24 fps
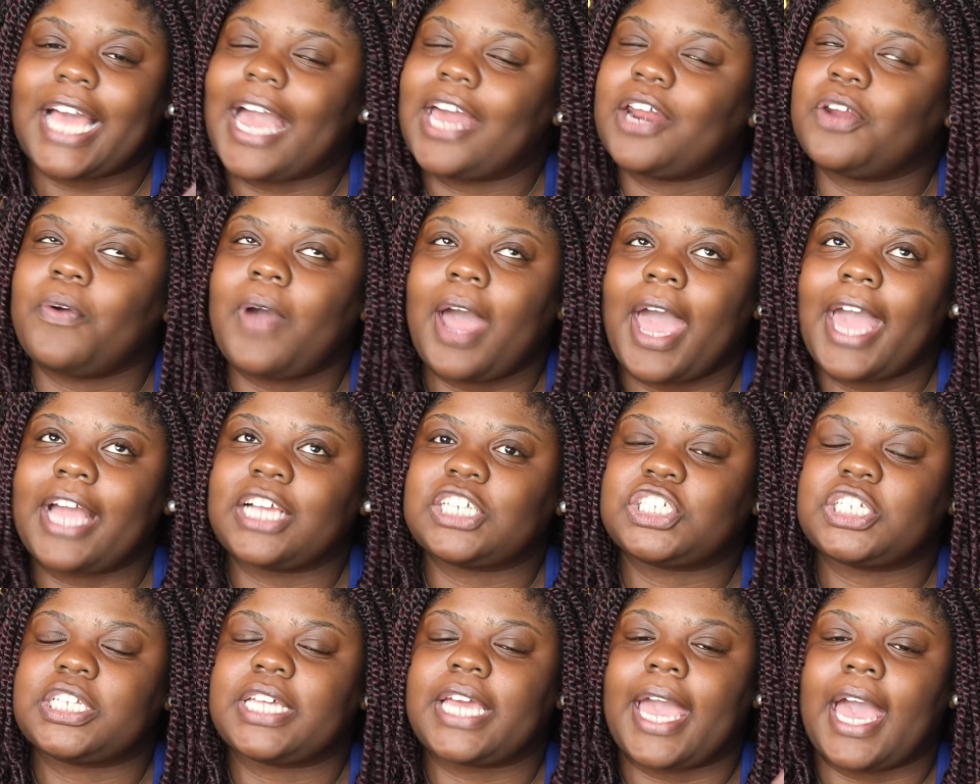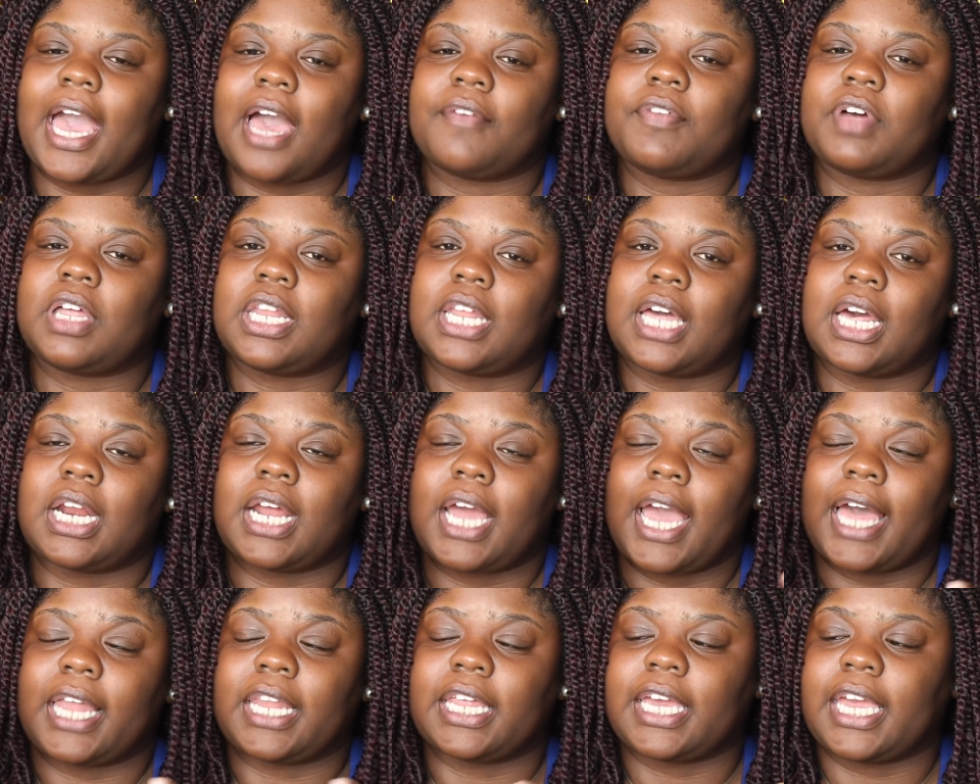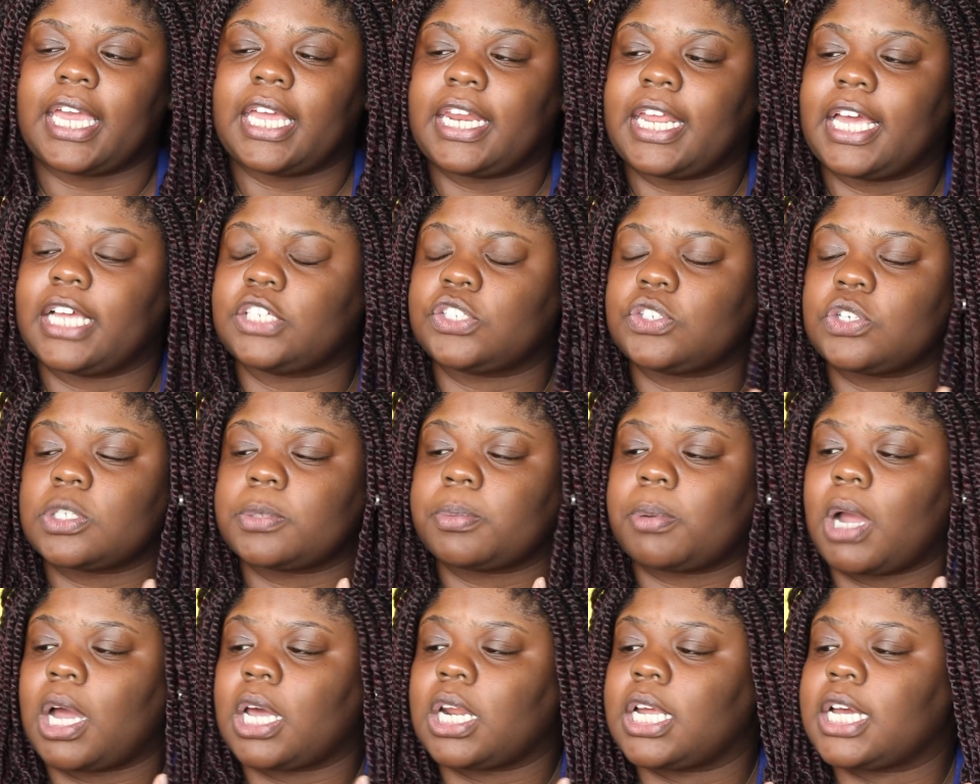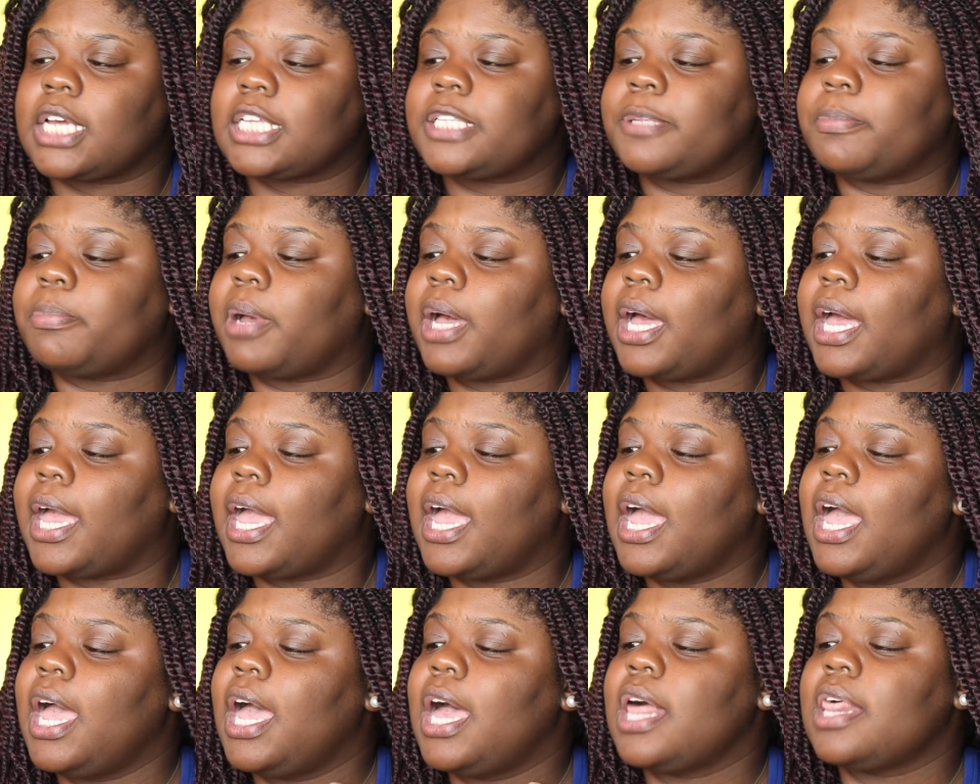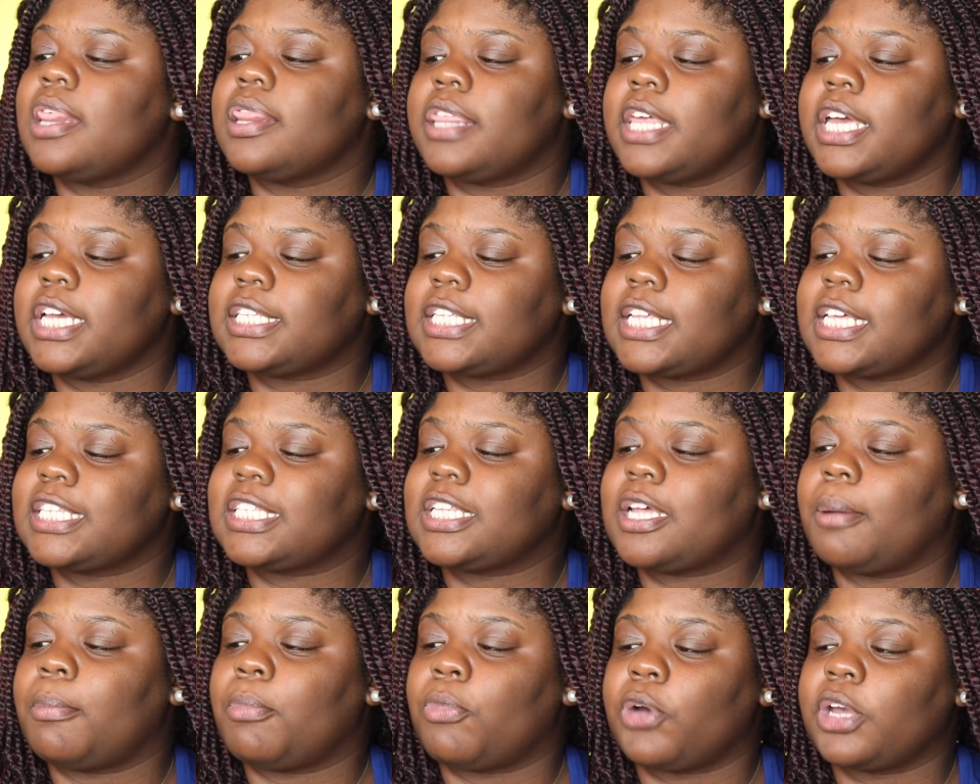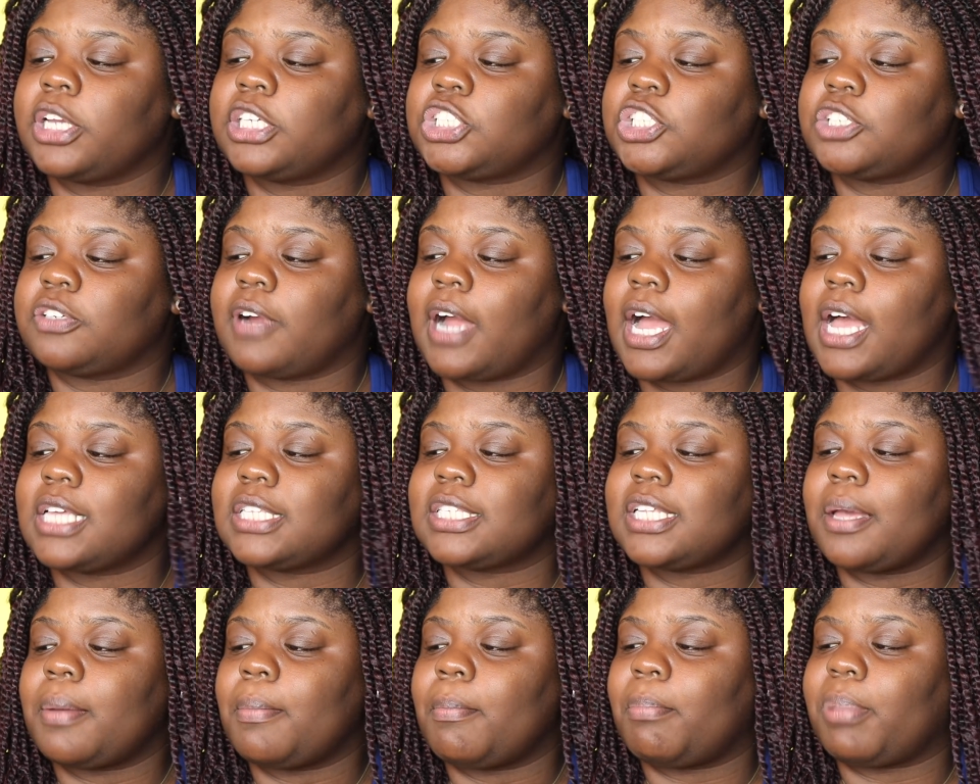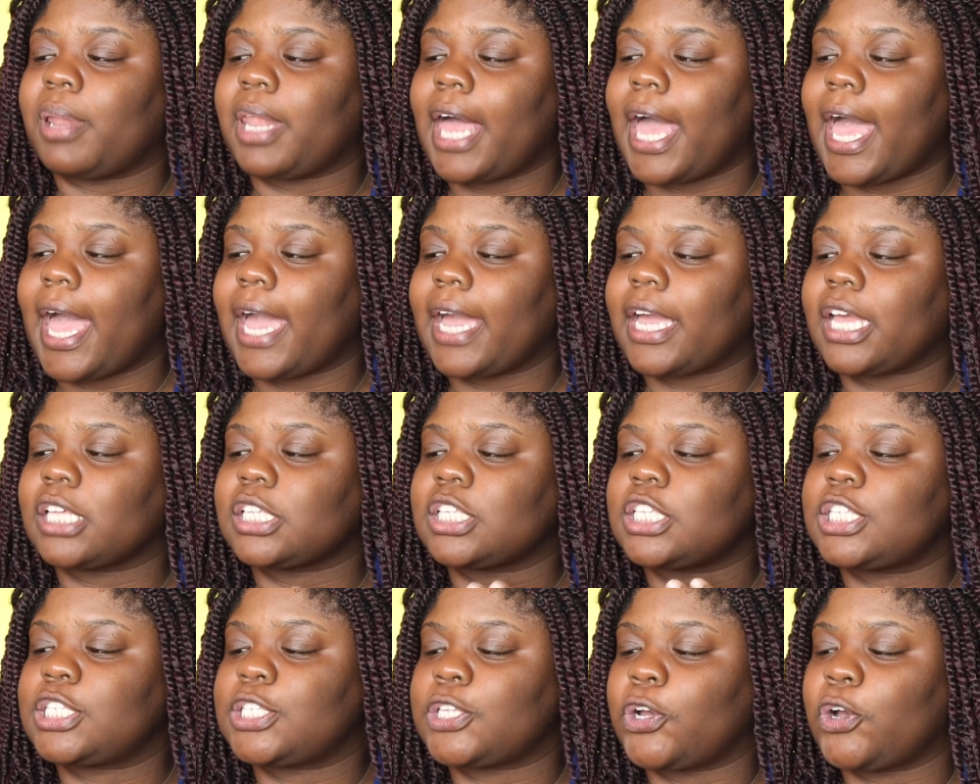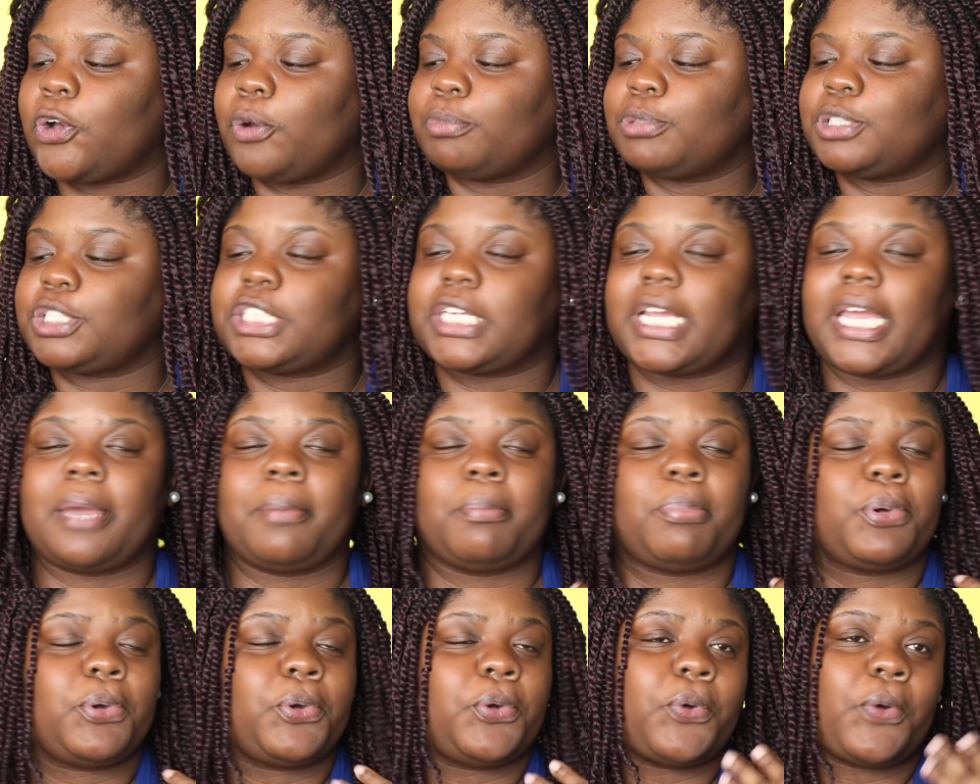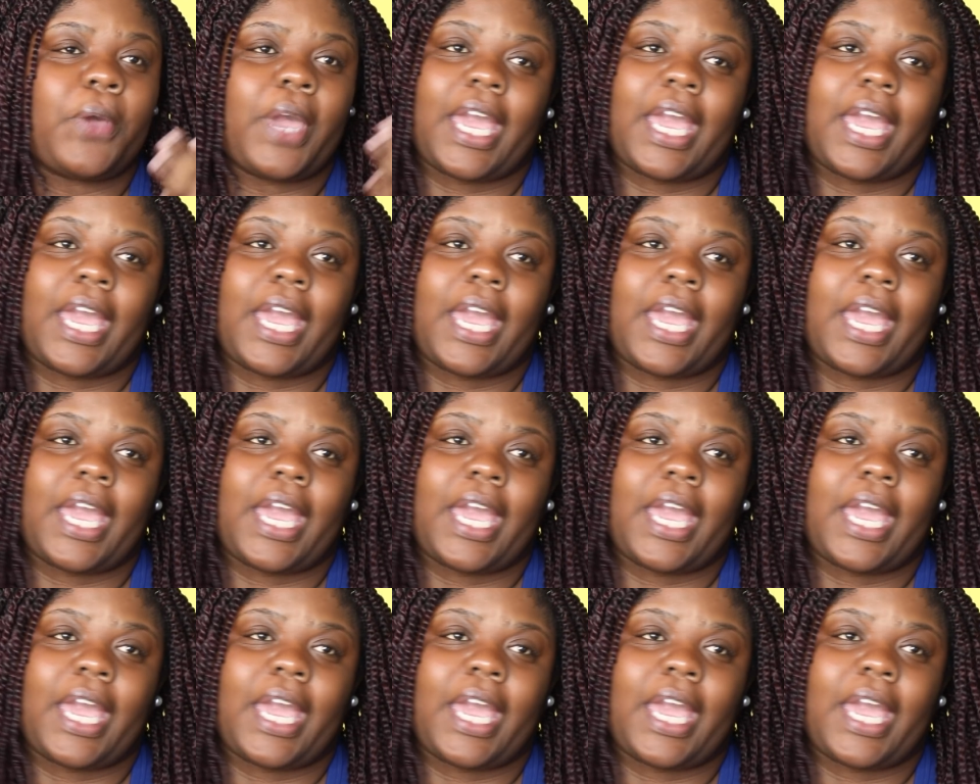I don't actually have a lot of Allocate Naturals products, but this is a moisturizing black soap shampoo.